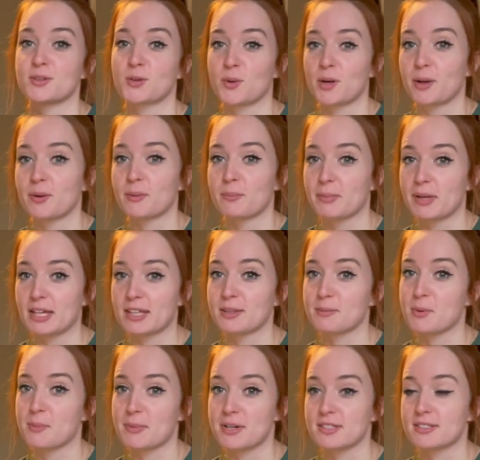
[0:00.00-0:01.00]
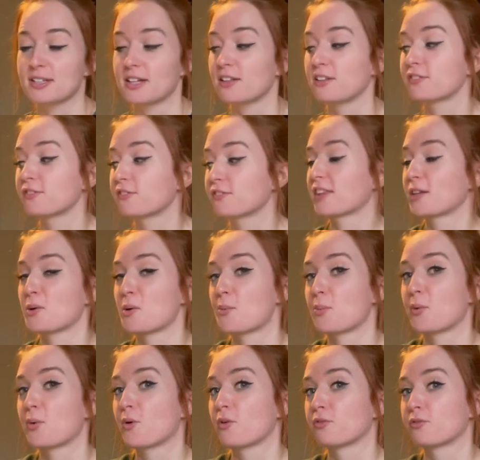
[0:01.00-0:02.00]
go out and pick them up myself. They were
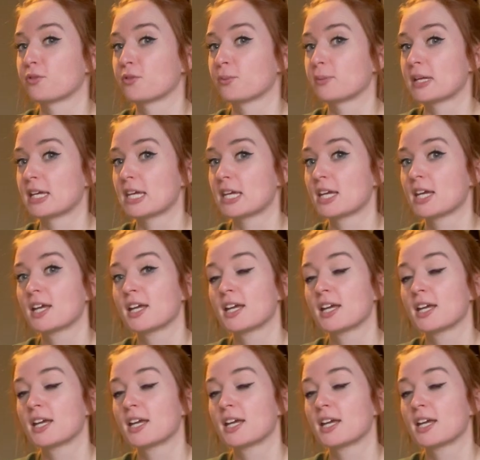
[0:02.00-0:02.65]
bought for me